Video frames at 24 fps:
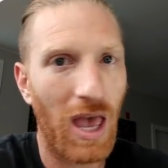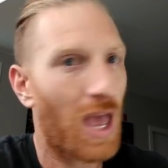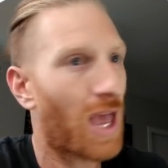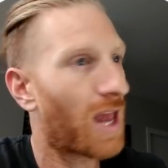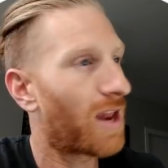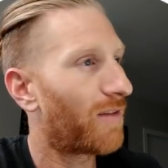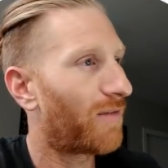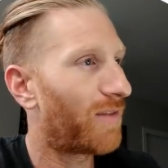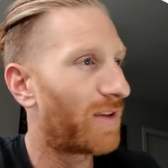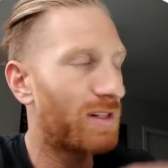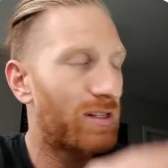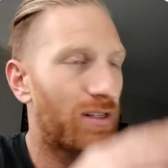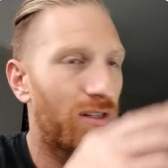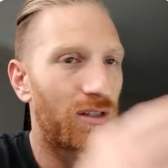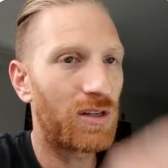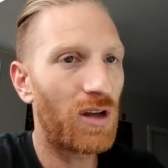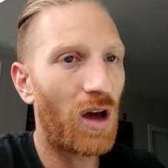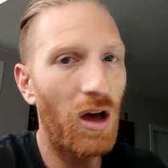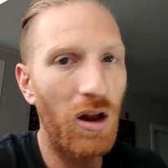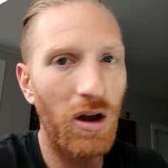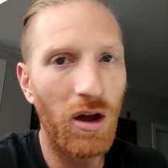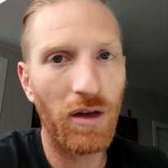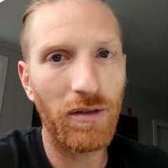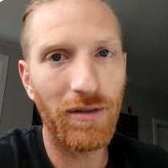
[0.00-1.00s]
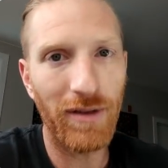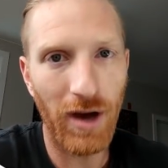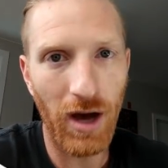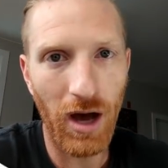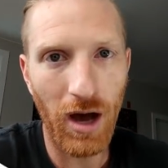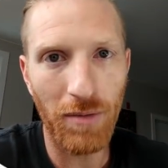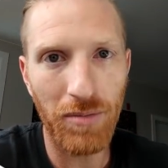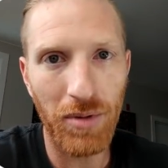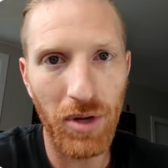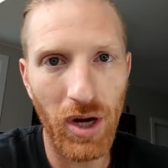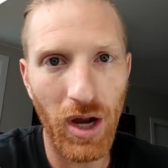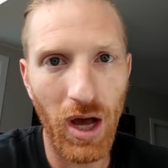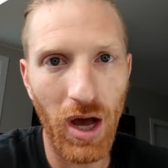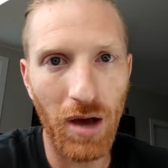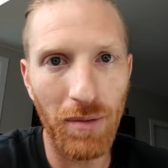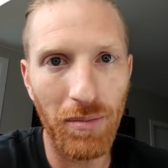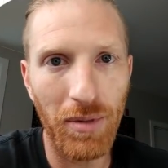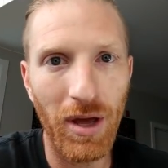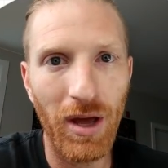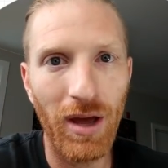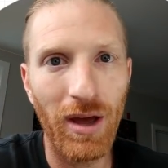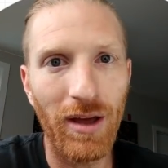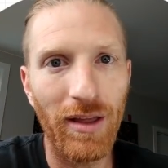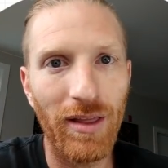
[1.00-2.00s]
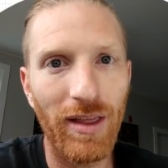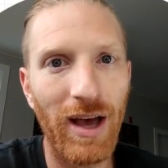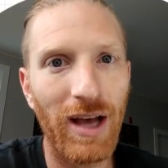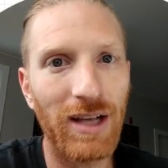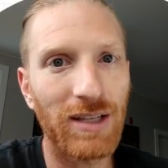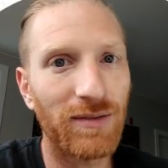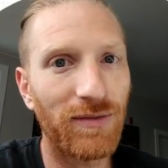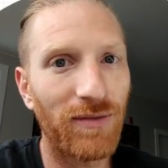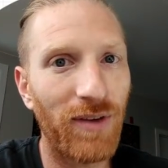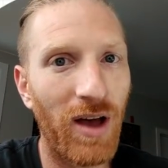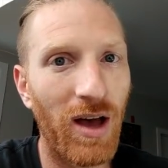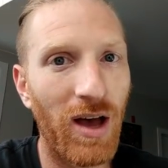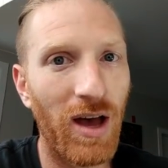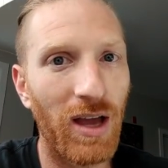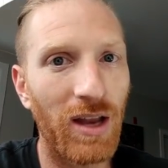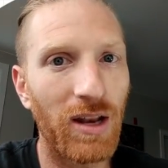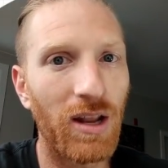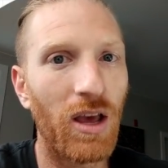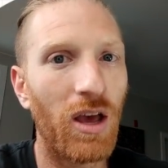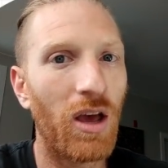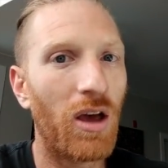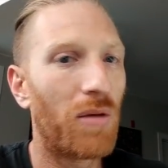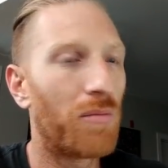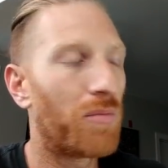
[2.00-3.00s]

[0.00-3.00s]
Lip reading: And if it's done on the up and up, that's fine.